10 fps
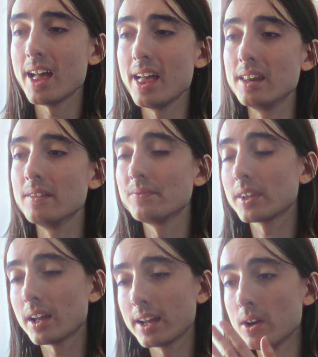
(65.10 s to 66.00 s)
And
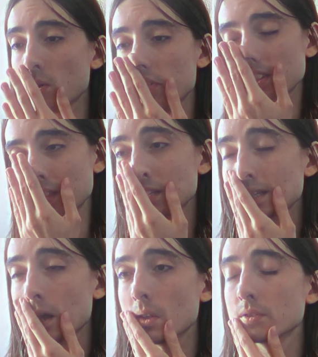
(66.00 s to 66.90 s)
I know that this
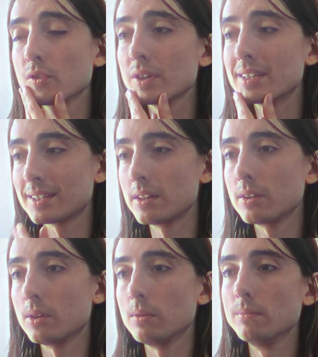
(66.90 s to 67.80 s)
sounds very
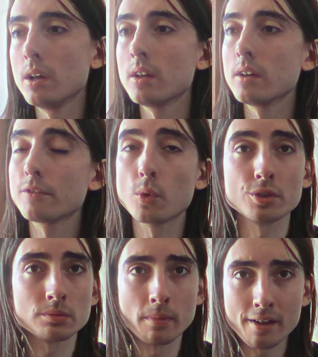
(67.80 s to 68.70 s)
cynical. Of
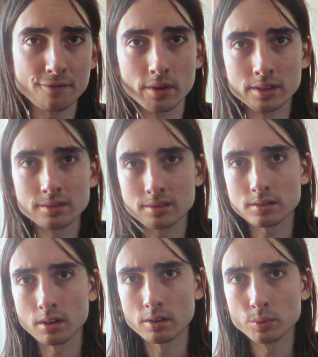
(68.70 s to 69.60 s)
course, my
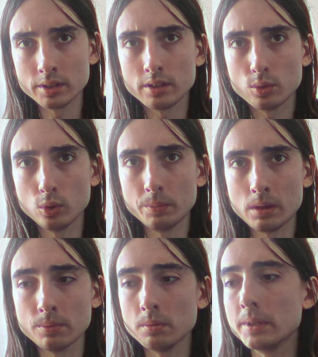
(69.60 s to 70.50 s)
friends are really cool
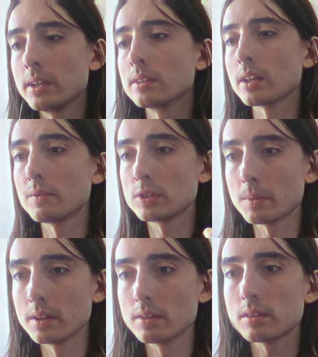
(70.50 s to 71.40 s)
people because I've
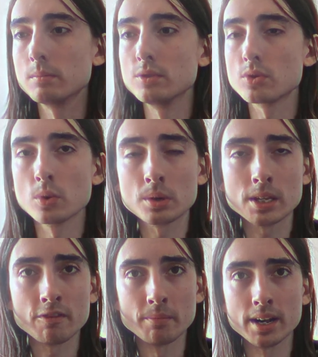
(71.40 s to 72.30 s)
spent the
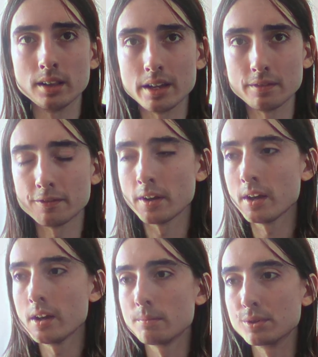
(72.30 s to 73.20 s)
majority of my life
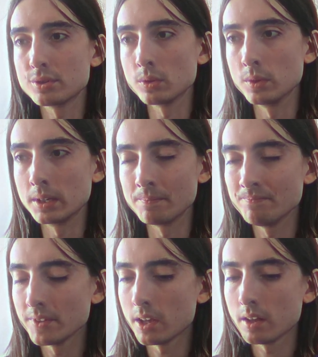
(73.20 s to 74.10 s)

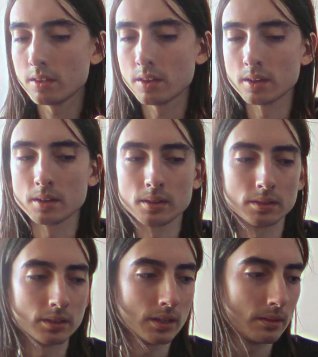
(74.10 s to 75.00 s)
pursuing
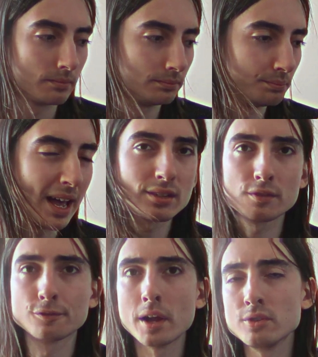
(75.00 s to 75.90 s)
the
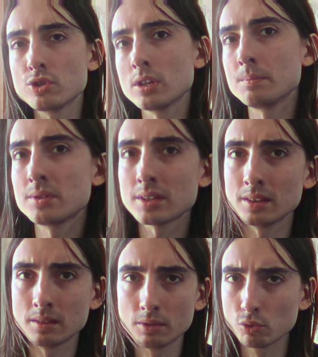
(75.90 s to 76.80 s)
best friendships
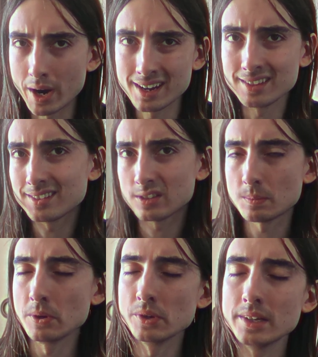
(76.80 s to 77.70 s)
and the greatest
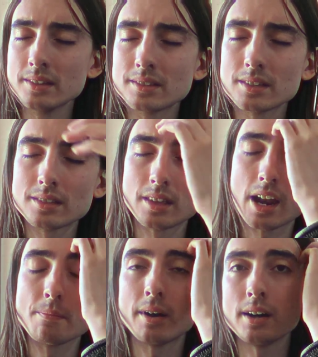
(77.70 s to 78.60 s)
experiences that
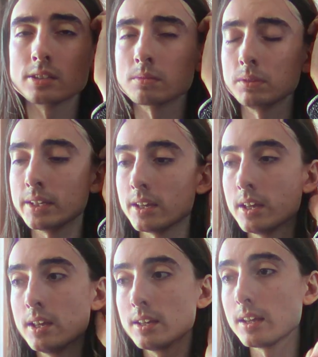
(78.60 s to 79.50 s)
I possibly
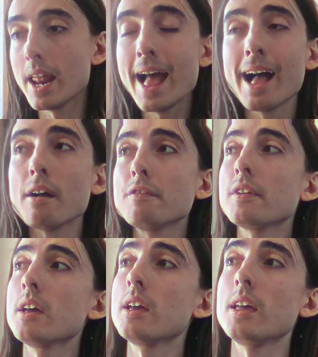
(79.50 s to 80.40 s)
can have.
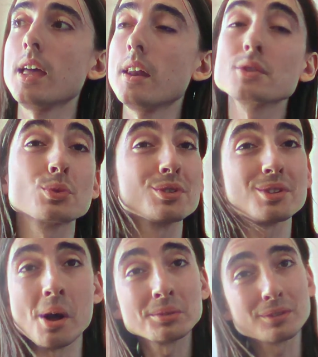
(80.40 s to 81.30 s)
And as a
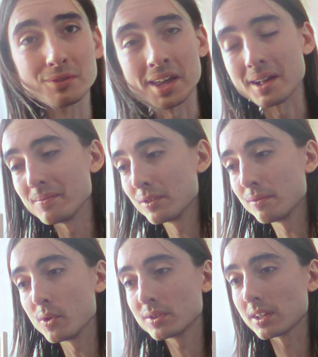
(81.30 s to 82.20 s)
result of that, the
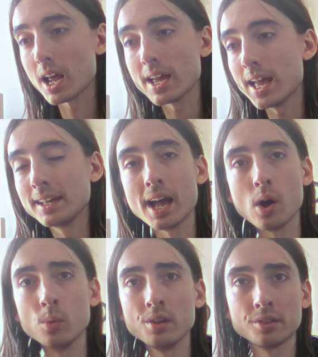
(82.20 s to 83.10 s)
folks that I hang
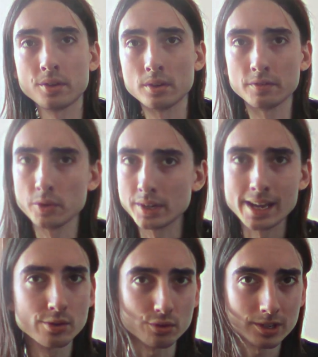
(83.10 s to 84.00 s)
out with are very
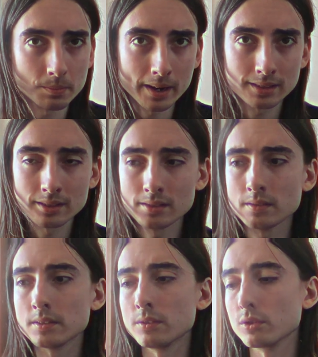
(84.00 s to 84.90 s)

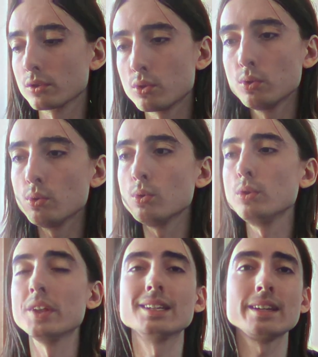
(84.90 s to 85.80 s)
introspective and they're
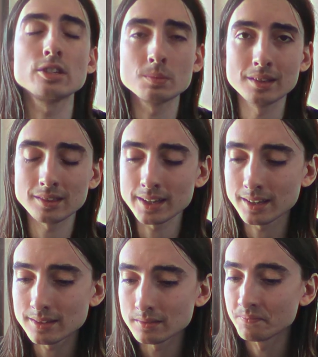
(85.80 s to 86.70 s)
cool. They teach me
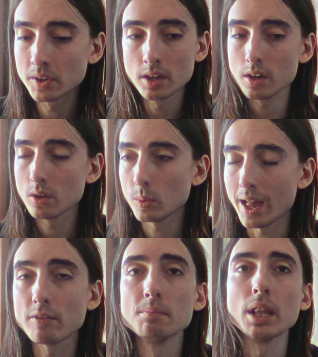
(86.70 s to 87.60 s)
things and we
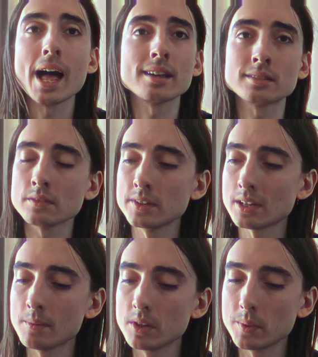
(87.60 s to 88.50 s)
have a blast every
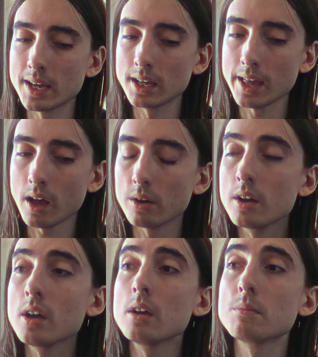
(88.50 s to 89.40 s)
time that we hang out.
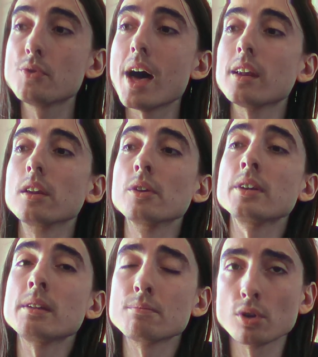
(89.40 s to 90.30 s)
But that
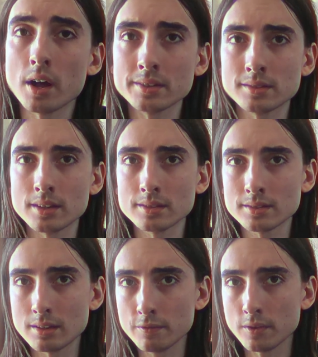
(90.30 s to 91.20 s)
learning
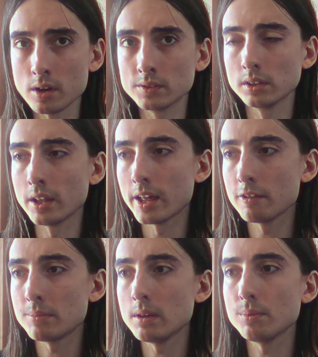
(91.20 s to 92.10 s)
process involved a lot
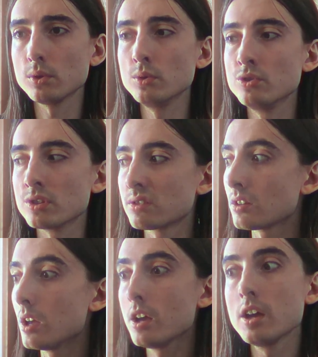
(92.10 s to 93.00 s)
of people who
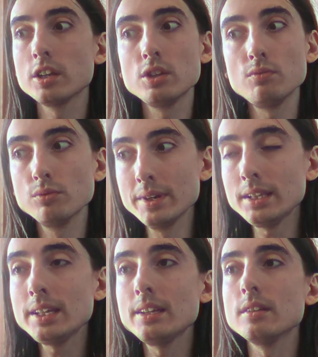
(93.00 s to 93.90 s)
just, you
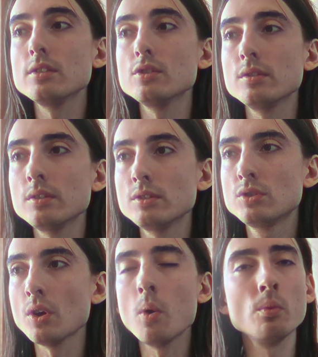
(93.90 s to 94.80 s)
really
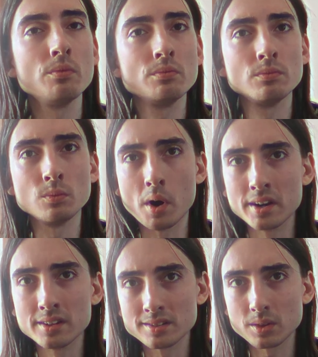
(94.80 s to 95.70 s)
don't want
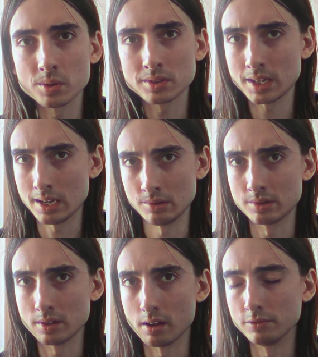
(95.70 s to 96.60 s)
to associate
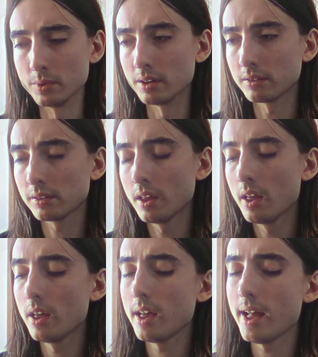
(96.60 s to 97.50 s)
yourself with.
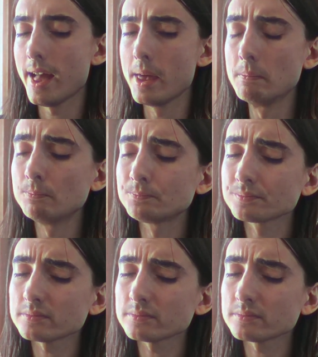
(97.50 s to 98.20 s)
And